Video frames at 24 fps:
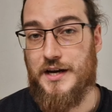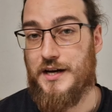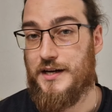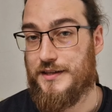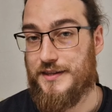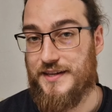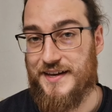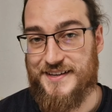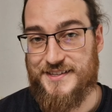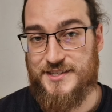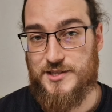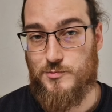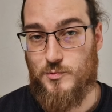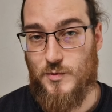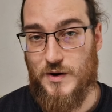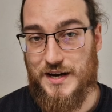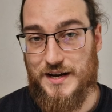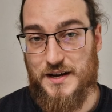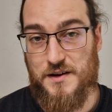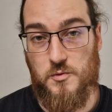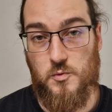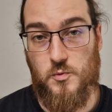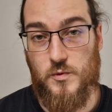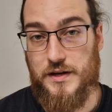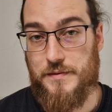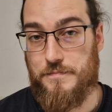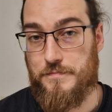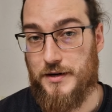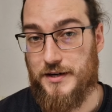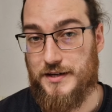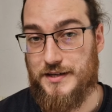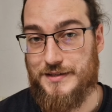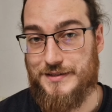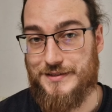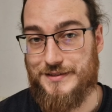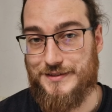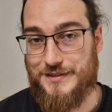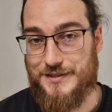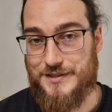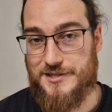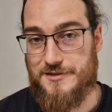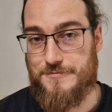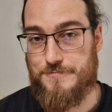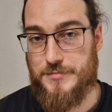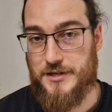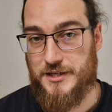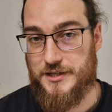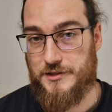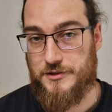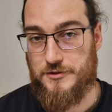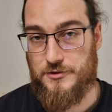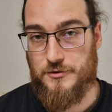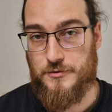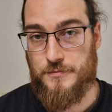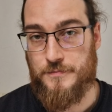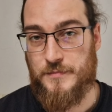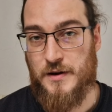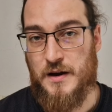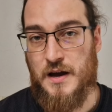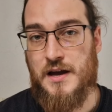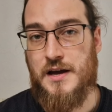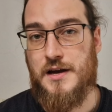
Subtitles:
That's why we play the Spiritomb,